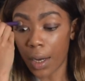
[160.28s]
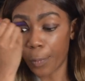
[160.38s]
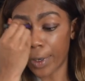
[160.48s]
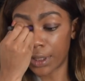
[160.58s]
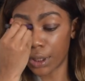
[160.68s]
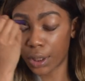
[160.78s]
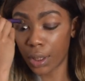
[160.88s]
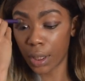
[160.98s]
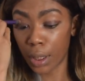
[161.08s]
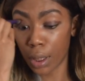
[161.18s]
and we're just
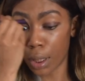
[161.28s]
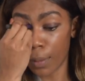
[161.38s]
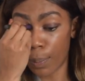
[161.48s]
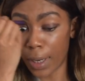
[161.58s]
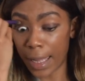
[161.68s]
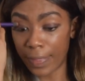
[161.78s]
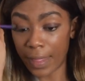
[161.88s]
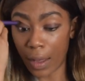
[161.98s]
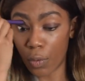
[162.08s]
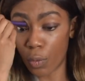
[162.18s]
going to blend
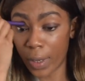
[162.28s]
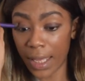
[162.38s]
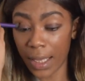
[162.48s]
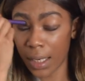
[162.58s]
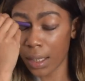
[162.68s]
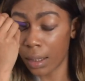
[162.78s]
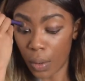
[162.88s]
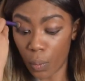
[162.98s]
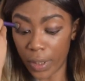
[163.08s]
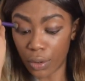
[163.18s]
that all in.
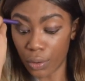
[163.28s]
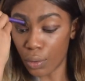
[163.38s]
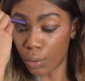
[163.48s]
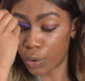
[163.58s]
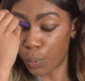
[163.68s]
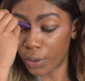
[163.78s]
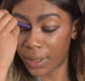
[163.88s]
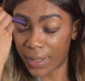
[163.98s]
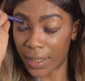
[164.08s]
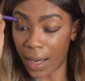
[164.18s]
We do not
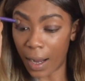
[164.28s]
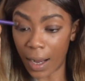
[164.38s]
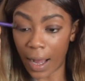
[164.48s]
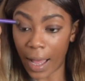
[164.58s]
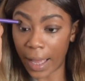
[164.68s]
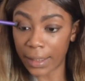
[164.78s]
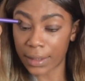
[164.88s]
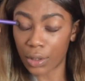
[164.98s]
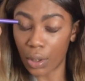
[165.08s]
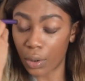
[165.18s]
want the
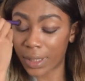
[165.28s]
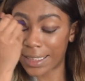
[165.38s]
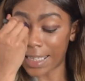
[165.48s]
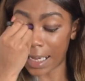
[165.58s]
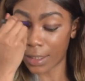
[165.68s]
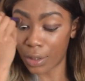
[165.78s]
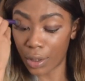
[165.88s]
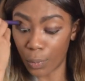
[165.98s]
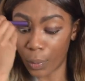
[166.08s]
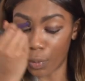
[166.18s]
eyes to look
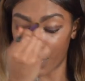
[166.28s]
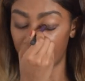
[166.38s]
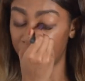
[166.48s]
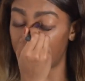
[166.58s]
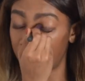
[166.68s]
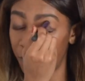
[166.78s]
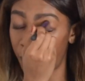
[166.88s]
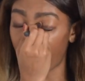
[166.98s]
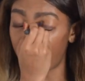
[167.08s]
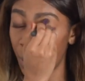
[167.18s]
stagnant. We want them to be
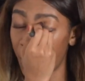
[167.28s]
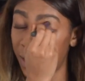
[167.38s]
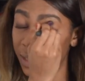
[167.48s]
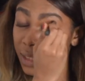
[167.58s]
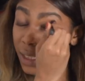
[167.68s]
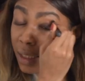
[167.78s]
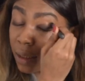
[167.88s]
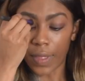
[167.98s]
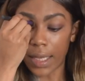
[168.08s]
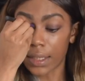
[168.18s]
very blended.
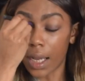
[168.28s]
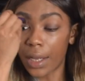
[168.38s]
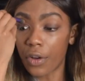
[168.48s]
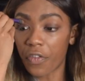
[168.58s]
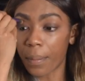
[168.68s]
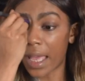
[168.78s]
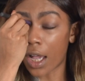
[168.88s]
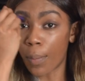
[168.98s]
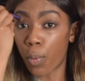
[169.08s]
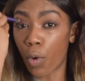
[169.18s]
That is kind of
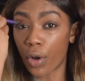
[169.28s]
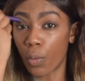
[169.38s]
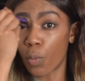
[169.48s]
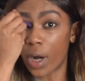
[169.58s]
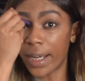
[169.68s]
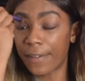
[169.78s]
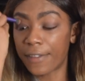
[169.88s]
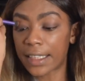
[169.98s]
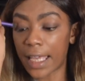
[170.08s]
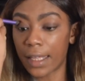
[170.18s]
makeup one-on-one. If
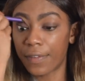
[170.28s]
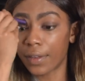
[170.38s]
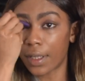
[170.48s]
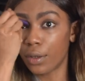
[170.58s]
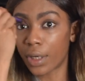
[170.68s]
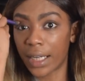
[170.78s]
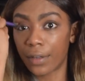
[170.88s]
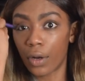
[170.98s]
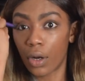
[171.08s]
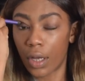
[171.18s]
there's anything that you kind
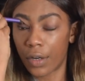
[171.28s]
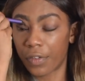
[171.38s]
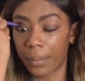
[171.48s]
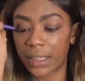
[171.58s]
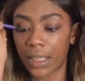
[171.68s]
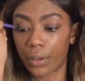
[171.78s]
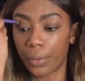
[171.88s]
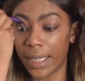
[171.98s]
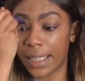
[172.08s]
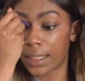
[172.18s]
of learn from my
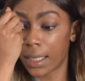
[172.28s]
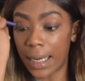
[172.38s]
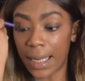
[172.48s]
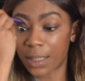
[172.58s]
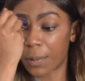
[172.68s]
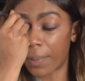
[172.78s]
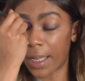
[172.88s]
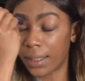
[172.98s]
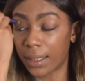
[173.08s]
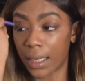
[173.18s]
channel is let's be
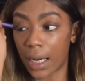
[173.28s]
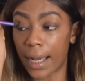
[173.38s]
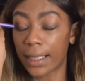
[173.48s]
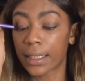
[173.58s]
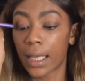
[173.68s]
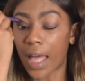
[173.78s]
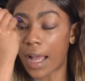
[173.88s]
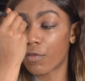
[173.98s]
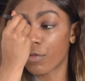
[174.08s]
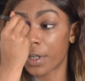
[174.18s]
blending, guys.
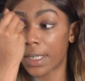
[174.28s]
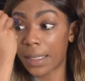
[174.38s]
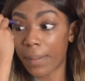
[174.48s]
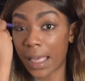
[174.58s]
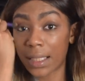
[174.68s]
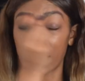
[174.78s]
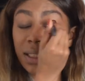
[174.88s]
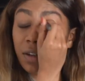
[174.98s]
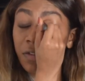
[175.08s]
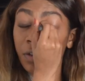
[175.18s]
That really makes
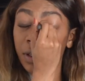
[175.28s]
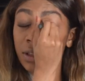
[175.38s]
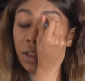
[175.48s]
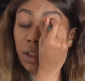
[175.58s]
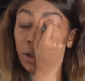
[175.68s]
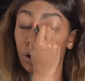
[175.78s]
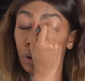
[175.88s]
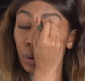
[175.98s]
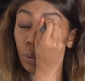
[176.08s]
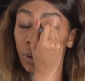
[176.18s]
a difference
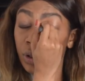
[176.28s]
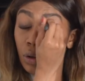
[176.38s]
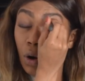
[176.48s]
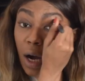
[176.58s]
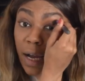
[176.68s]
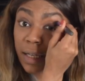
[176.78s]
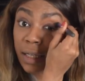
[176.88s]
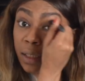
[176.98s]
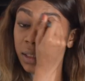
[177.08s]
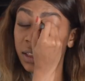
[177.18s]
to your
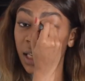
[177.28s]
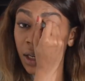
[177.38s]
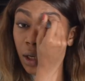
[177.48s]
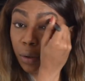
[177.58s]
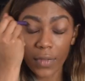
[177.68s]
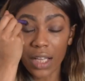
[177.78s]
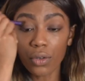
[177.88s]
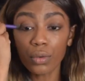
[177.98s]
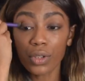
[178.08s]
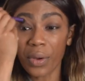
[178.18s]
eye shadow. And
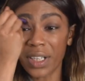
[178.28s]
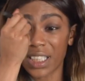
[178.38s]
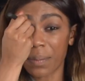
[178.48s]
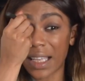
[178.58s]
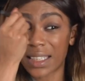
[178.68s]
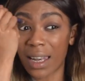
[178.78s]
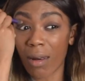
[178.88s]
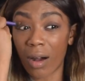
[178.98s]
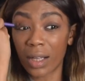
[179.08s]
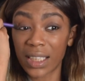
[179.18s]
also it just makes it
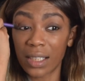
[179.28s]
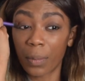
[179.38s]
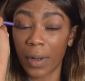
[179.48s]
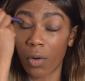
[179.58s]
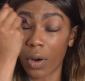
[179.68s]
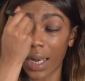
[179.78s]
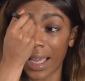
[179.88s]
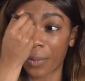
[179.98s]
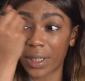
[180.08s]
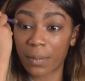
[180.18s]
last a little bit longer,
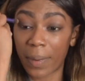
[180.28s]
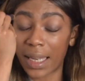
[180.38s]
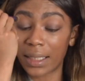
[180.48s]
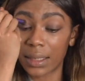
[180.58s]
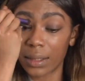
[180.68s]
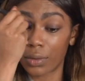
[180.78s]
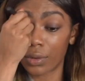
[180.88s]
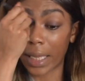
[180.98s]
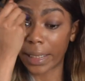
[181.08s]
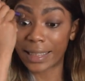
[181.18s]
like when it's blended and
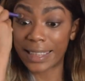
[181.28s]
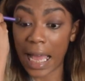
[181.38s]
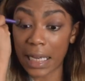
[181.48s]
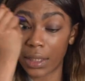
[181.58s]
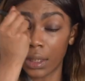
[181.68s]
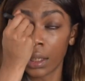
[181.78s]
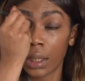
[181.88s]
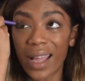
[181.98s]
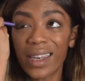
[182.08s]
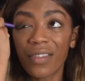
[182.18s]
not like stagnant.
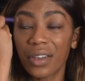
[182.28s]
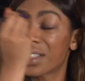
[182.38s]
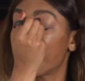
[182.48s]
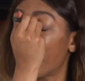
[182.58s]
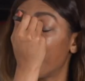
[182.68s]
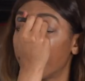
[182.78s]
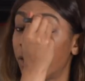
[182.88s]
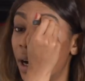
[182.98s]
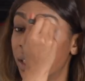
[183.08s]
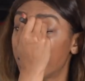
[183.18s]
I never used to blend
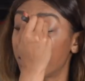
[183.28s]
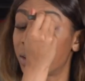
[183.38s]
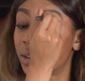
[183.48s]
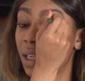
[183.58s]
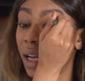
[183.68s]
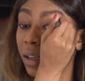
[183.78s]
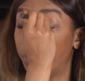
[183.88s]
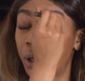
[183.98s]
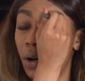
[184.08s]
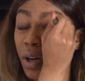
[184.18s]
before. I just used to like put it